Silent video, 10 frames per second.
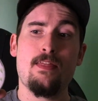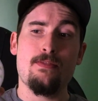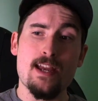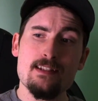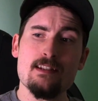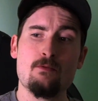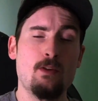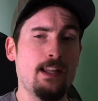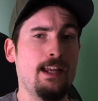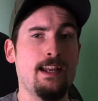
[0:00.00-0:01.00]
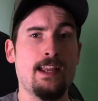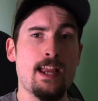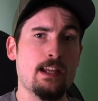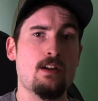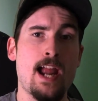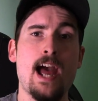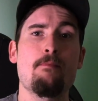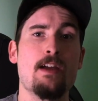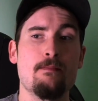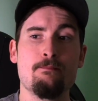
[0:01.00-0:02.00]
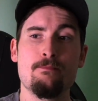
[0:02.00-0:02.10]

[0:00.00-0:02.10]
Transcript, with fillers: This is really going to kick your habit.